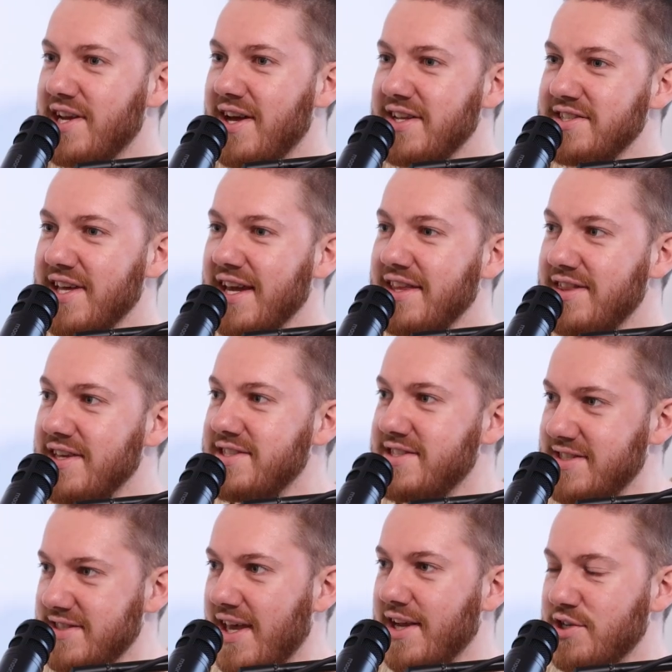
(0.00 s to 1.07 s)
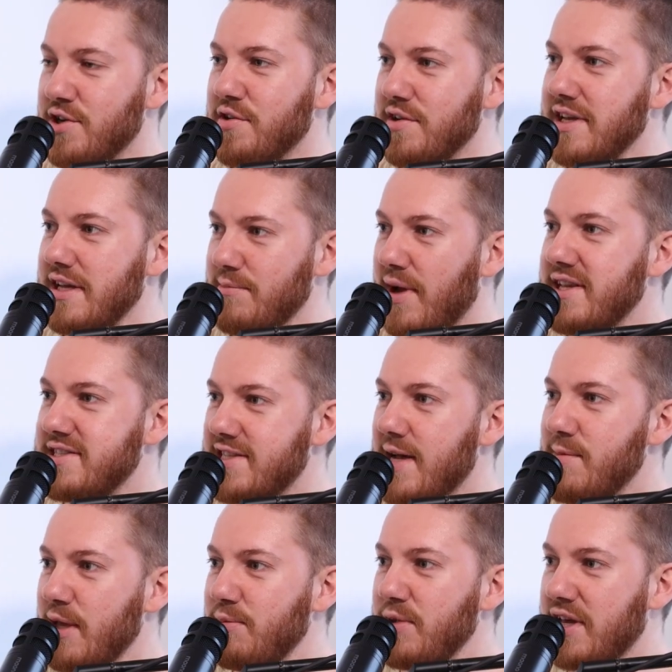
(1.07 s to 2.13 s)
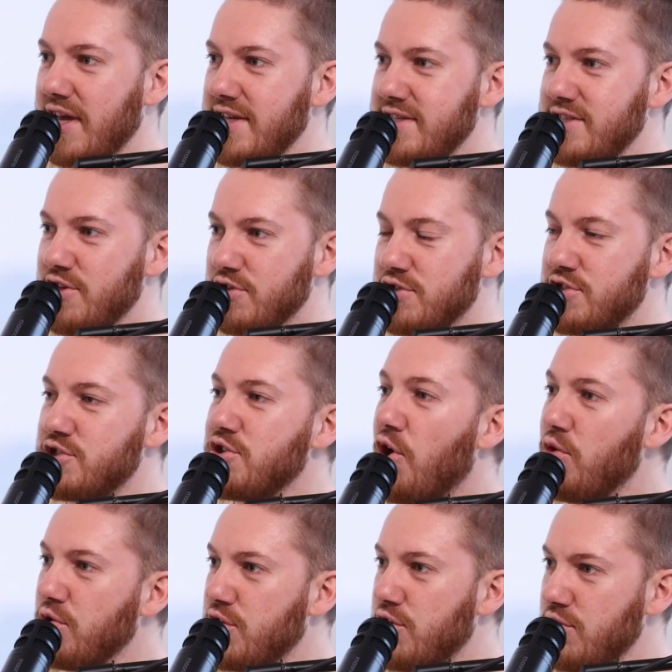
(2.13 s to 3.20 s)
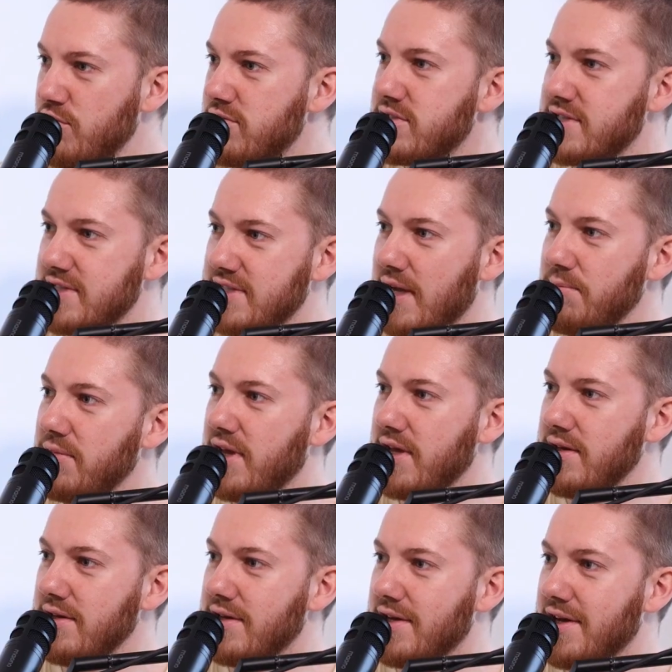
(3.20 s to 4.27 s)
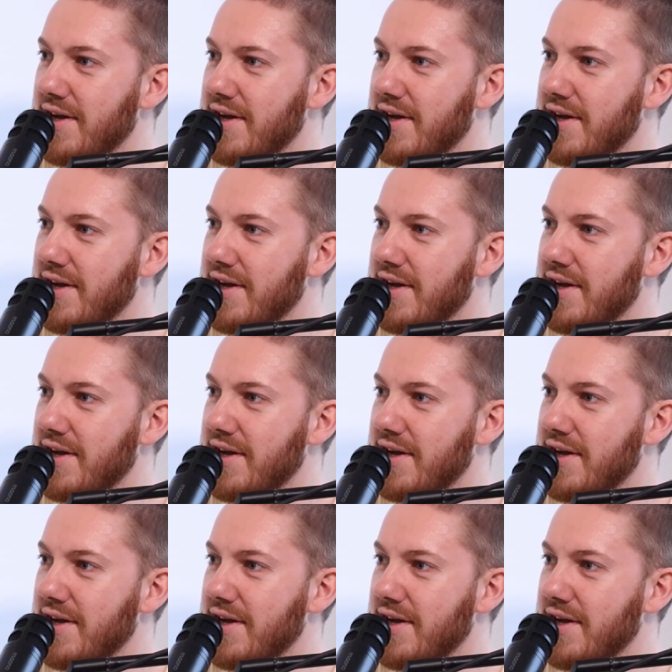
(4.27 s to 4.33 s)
it and I was like, this is like turning in my stomach, because you're so used to something